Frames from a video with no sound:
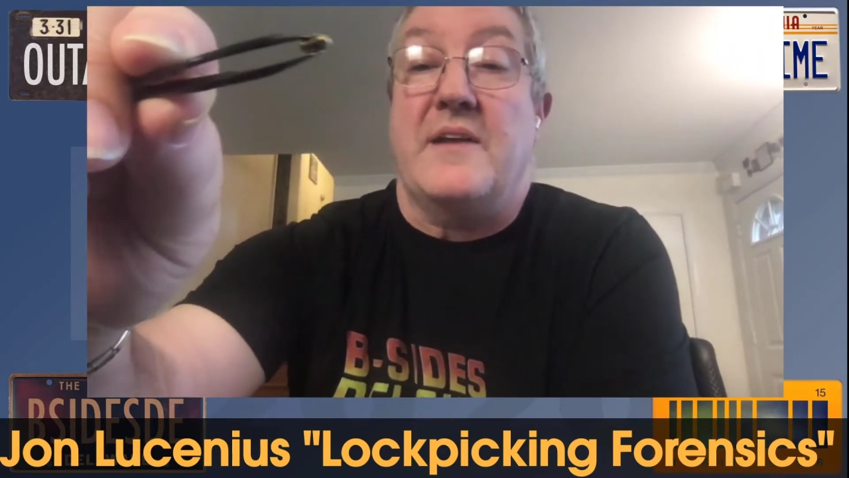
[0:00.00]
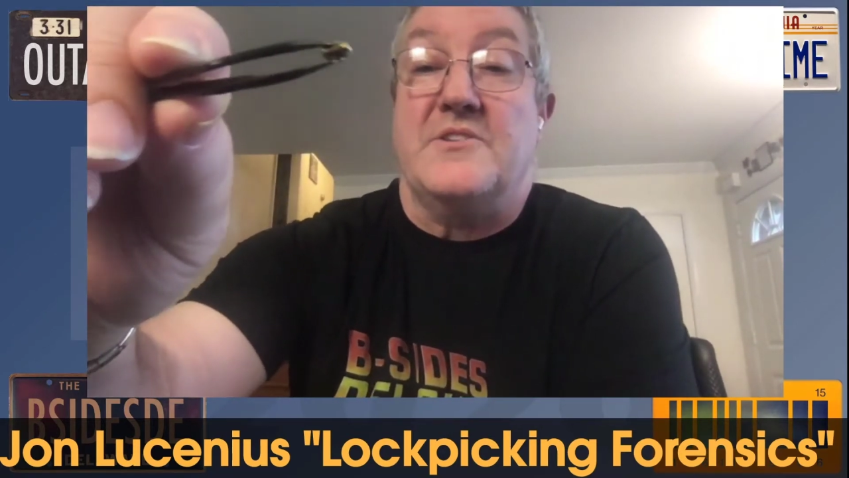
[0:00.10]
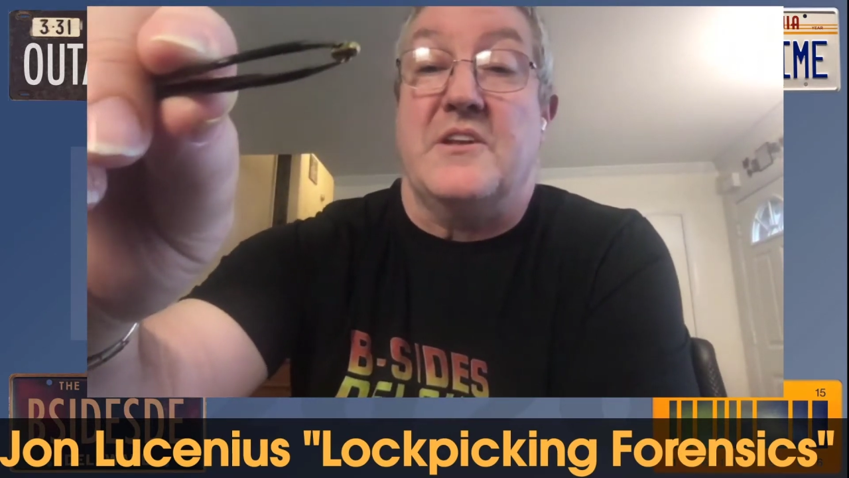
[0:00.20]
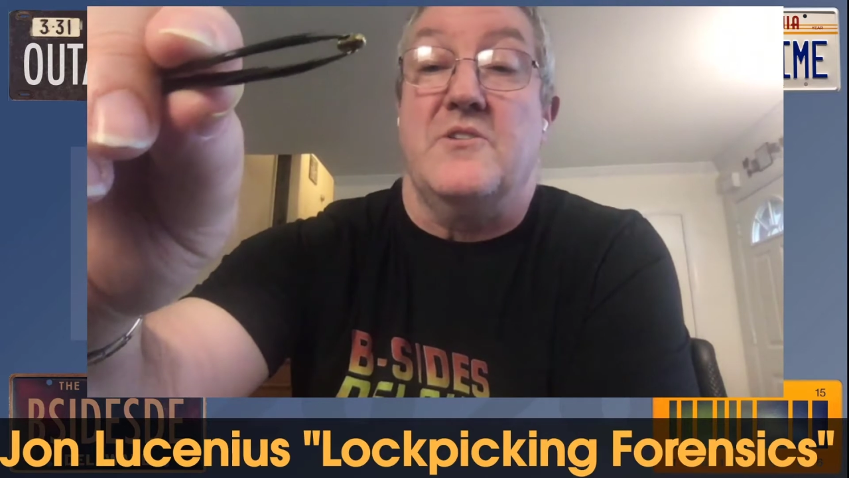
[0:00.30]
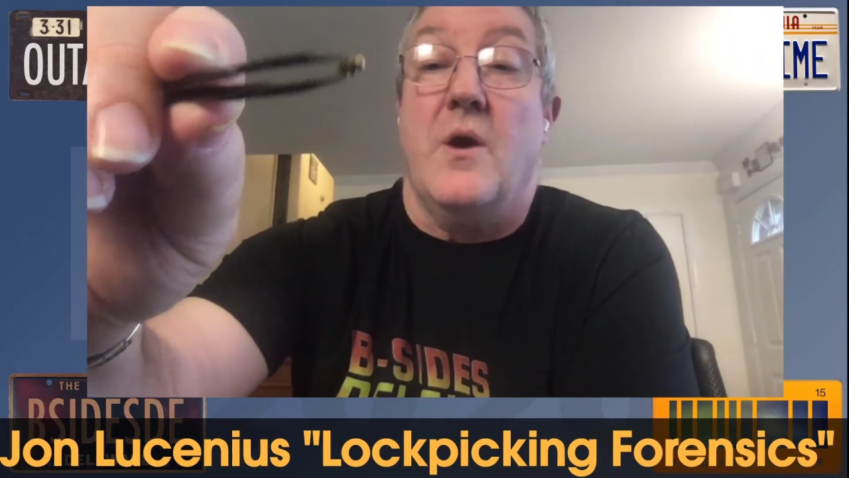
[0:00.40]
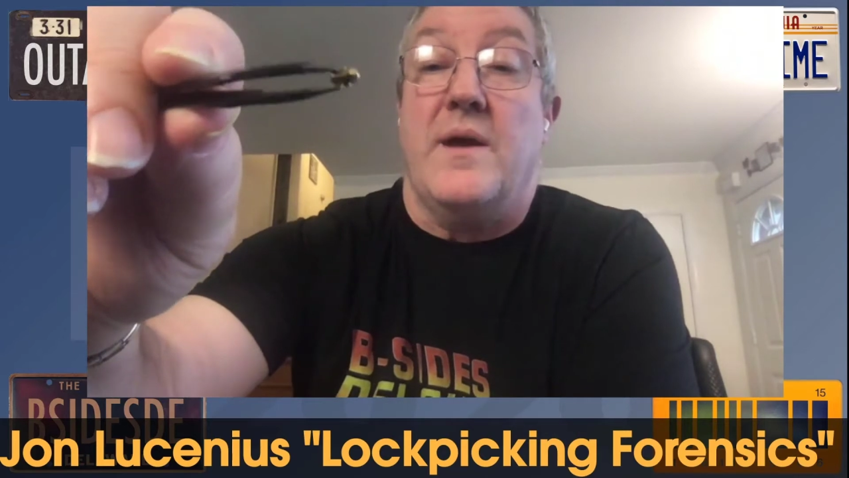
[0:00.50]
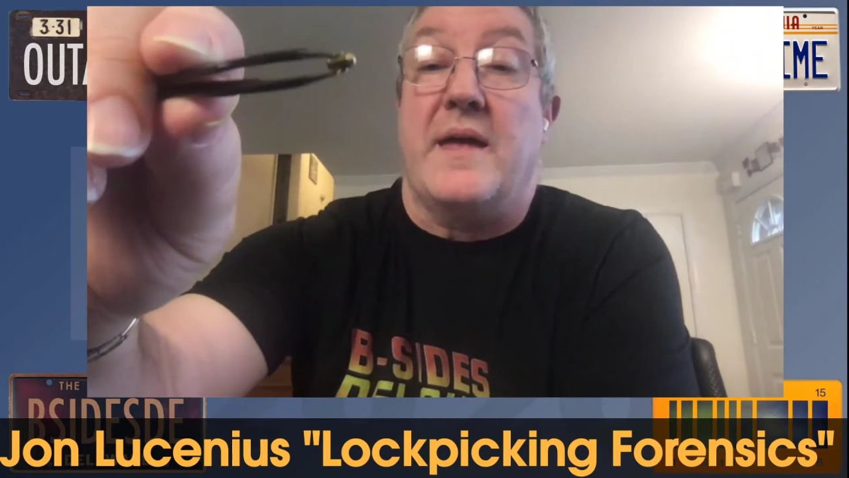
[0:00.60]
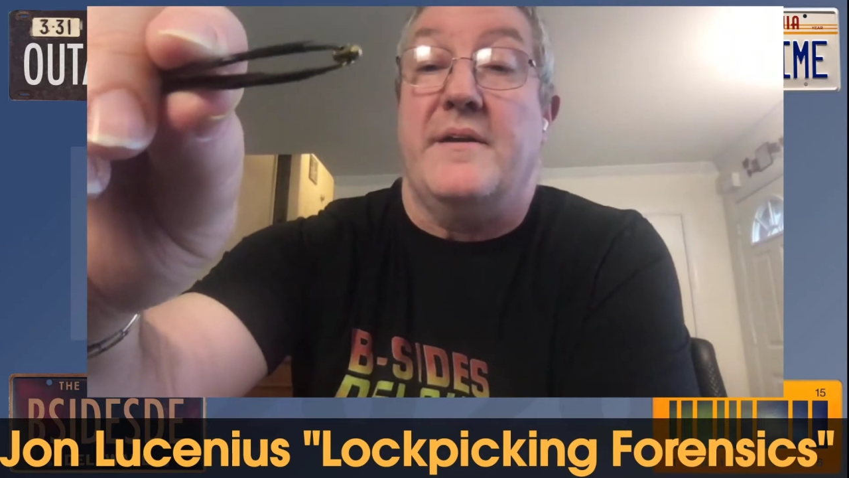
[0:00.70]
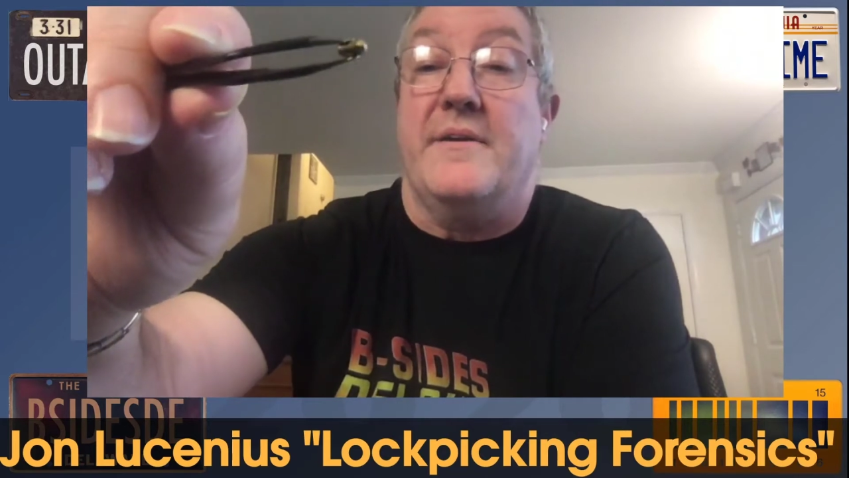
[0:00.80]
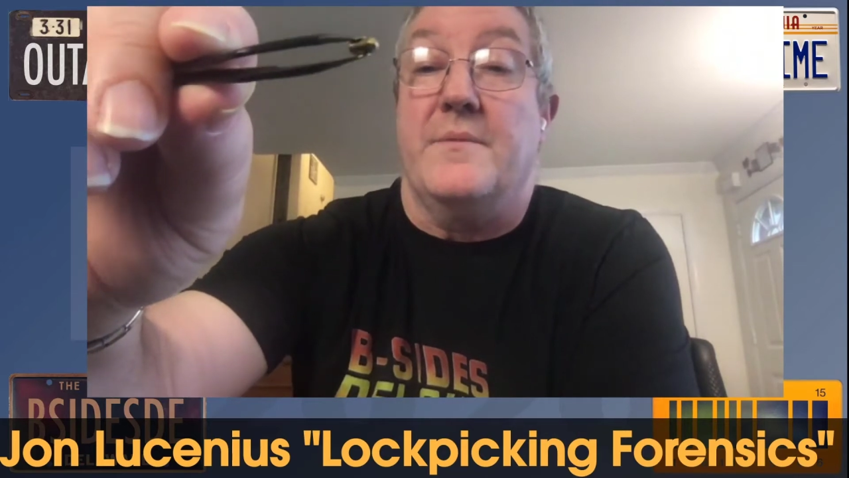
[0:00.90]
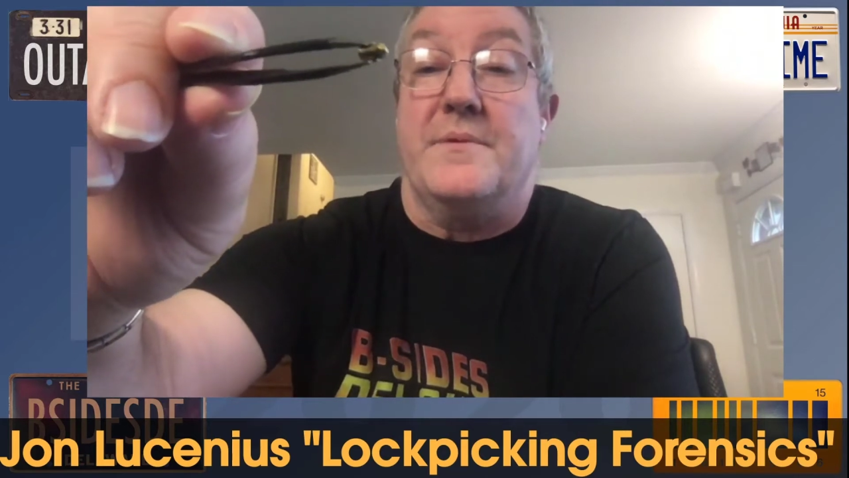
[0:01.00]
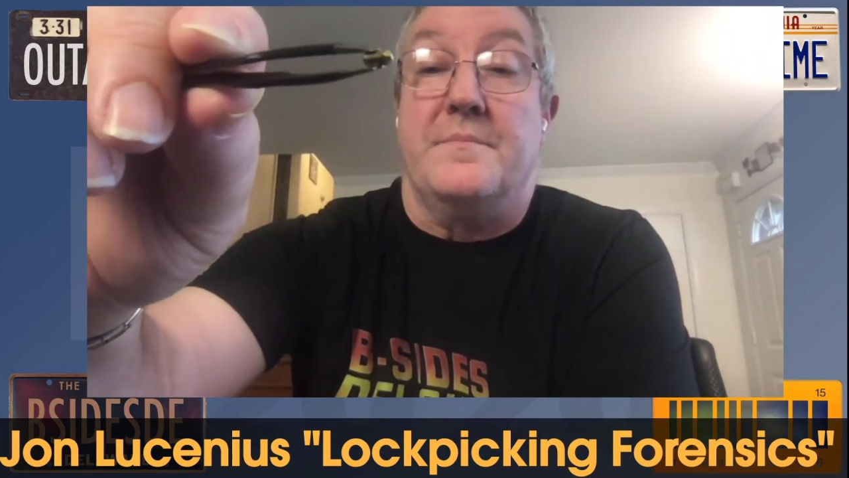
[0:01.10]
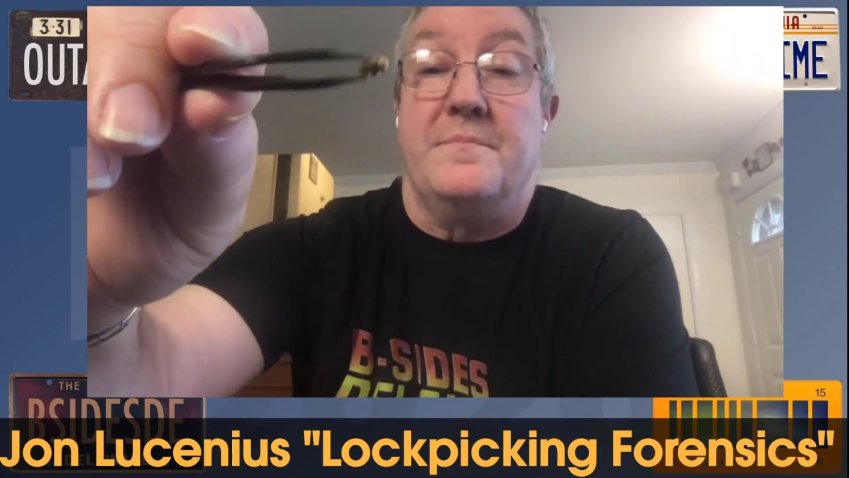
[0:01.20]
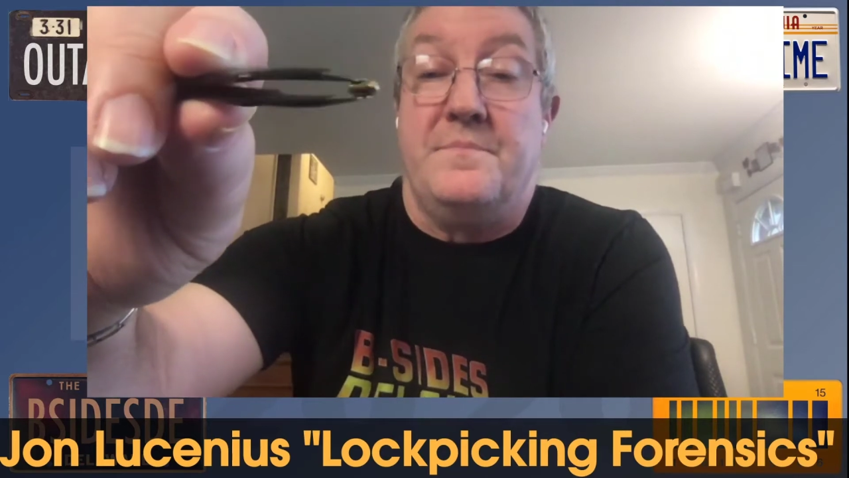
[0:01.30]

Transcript: I just didn't know I had it open.